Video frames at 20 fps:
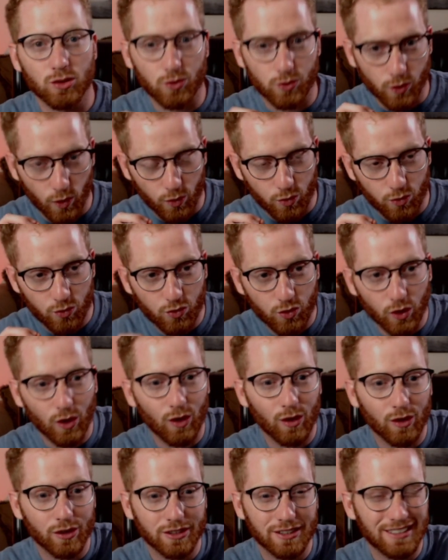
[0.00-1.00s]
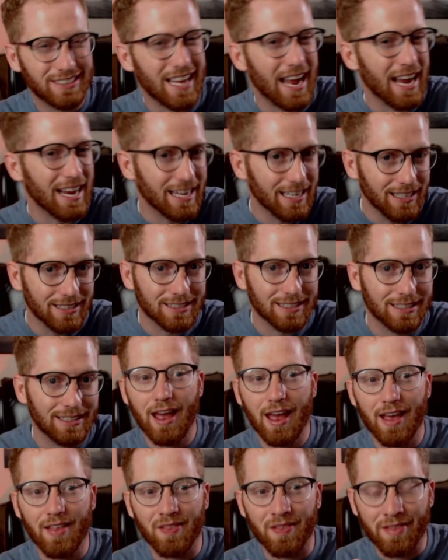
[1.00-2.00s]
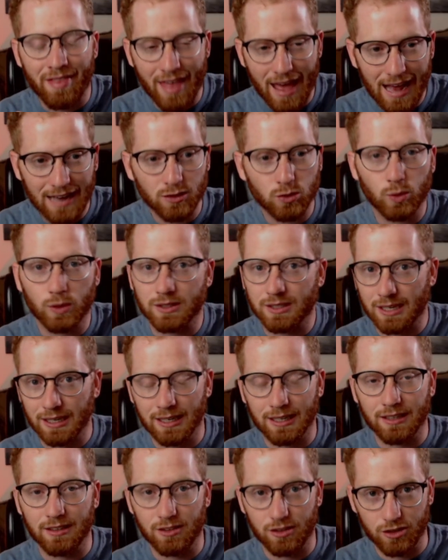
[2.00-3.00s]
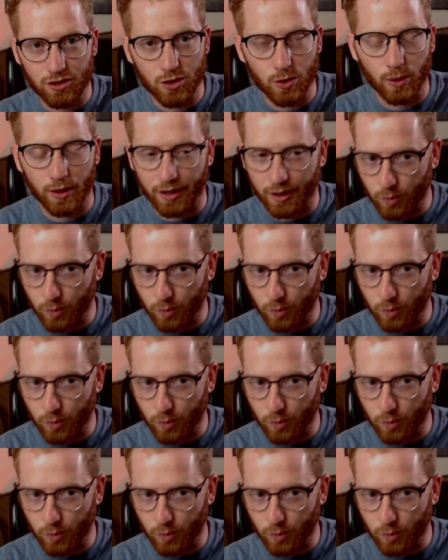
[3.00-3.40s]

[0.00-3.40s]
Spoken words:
for a full second, and that's what's gonna do it.